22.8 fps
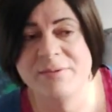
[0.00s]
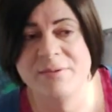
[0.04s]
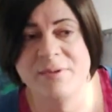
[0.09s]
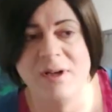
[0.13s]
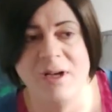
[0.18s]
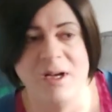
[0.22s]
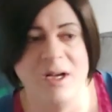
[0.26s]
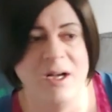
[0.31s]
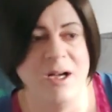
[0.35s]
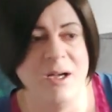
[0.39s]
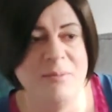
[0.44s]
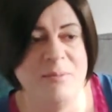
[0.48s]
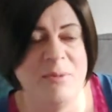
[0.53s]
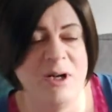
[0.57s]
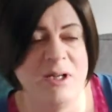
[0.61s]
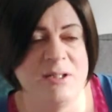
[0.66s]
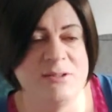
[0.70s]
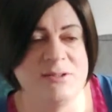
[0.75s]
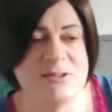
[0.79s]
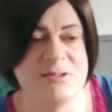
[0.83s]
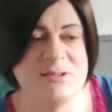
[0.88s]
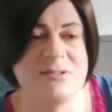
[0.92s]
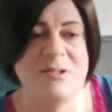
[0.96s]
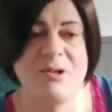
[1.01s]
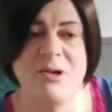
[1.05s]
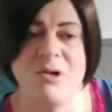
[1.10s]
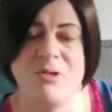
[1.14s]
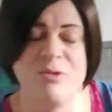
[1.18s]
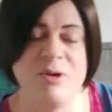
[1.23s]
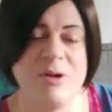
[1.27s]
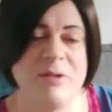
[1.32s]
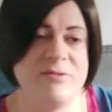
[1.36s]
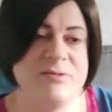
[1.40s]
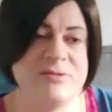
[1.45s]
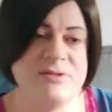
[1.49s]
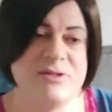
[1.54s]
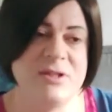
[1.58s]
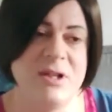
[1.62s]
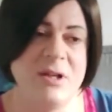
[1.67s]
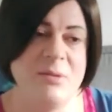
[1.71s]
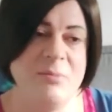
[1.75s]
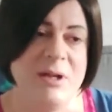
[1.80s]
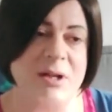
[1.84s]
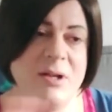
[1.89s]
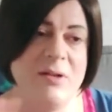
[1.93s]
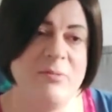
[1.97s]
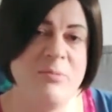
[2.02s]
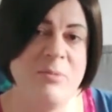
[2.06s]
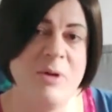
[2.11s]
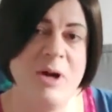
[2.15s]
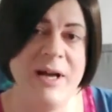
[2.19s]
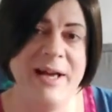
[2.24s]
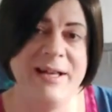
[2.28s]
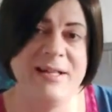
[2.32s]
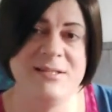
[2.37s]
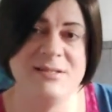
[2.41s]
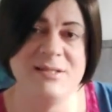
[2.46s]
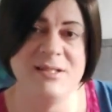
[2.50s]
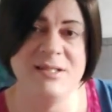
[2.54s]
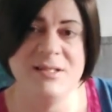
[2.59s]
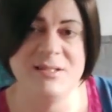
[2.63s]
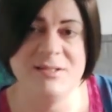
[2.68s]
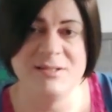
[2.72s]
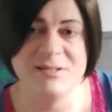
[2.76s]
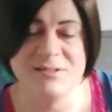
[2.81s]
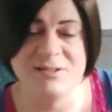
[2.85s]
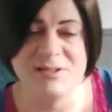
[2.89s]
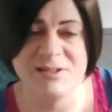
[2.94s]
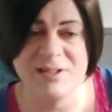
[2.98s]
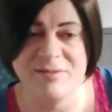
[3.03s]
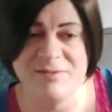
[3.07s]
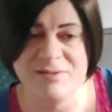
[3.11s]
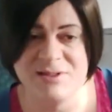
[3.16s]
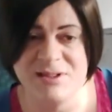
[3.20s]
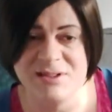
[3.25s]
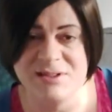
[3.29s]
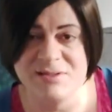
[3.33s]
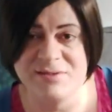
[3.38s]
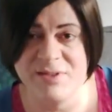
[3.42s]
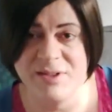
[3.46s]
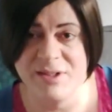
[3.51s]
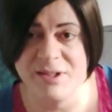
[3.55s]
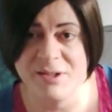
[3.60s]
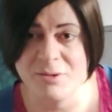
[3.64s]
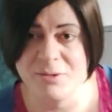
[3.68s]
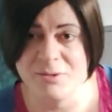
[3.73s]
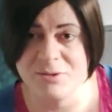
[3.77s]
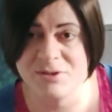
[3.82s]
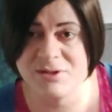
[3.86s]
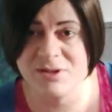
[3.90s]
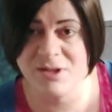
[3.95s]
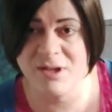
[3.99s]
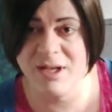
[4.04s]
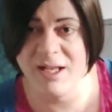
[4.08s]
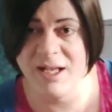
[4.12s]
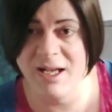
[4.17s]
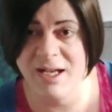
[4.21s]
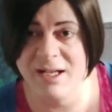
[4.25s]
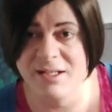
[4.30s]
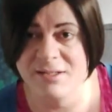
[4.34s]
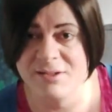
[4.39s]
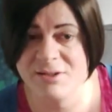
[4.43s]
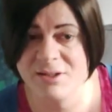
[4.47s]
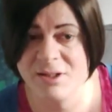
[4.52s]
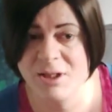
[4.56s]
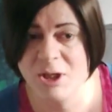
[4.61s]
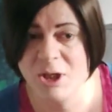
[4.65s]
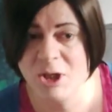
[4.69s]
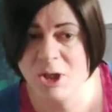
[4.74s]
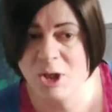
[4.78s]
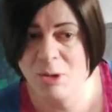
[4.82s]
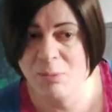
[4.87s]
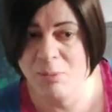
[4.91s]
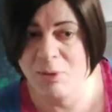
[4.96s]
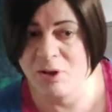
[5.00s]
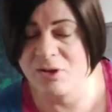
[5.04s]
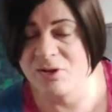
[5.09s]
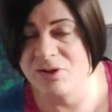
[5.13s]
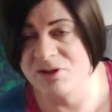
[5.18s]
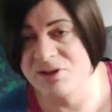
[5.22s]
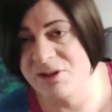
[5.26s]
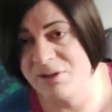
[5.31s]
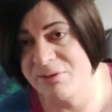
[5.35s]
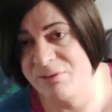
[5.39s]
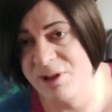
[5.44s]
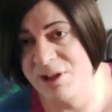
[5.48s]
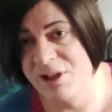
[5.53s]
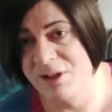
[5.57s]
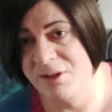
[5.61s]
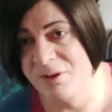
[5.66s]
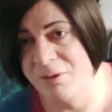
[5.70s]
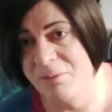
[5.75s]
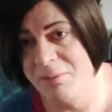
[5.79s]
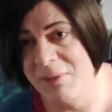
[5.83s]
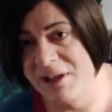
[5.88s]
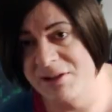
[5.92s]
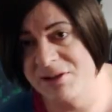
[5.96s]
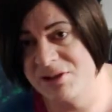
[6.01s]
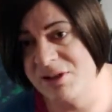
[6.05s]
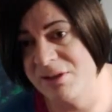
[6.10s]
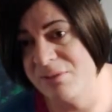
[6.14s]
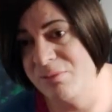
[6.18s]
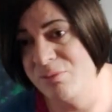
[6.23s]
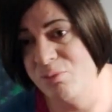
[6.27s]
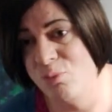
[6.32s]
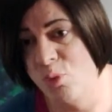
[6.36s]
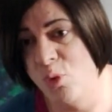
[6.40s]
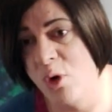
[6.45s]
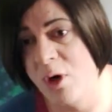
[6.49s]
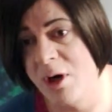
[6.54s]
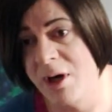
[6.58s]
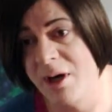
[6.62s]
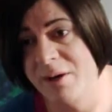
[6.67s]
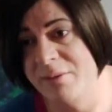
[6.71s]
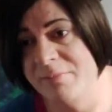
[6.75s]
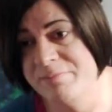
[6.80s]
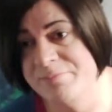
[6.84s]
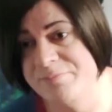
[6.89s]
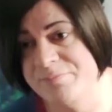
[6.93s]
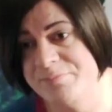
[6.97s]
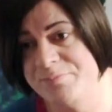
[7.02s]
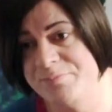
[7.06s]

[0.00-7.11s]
I got rid of so many of my 80s and 70s vehicles that I had, because they're really not matching what I'm